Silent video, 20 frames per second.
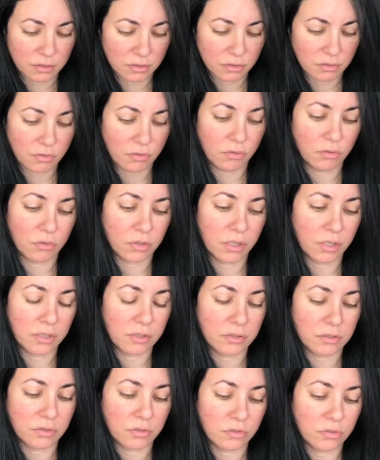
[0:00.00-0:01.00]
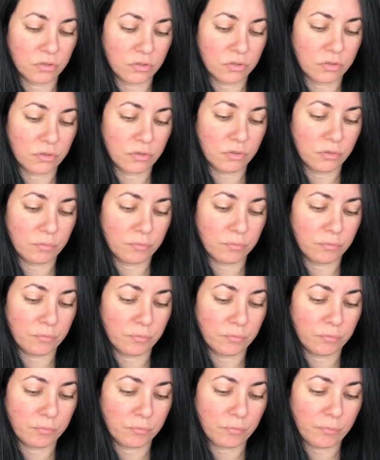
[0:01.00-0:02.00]
Oh, okay. So you just
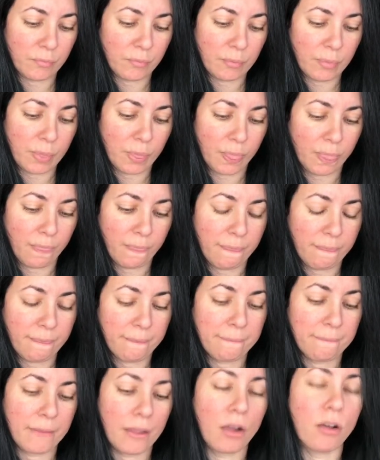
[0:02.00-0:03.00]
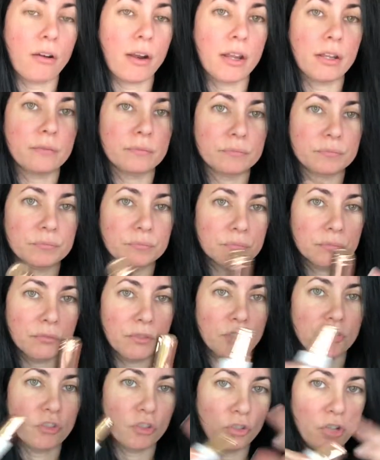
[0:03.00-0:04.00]
go. All right.
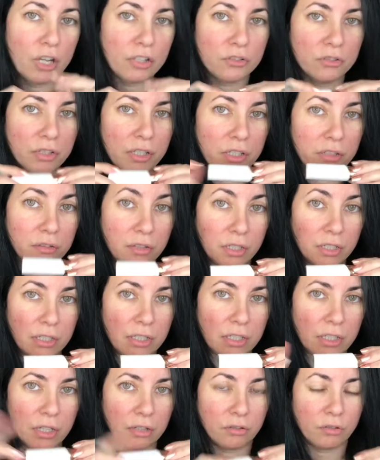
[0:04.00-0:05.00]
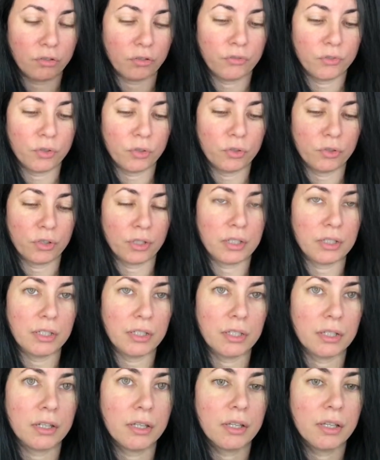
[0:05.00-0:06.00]
So you have to hear the click. I don't know if you heard the
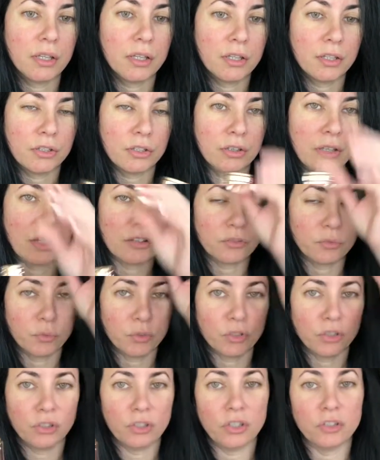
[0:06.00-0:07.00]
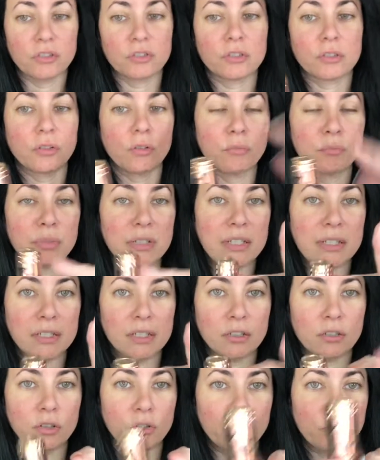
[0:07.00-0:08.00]
click. That's when it's
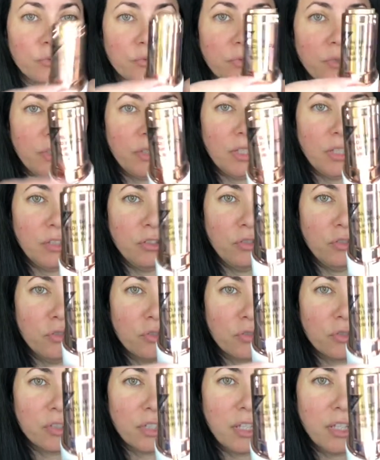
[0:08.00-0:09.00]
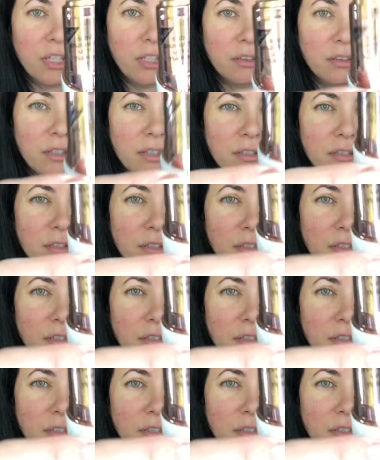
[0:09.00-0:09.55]
completely closed. And then you just hit this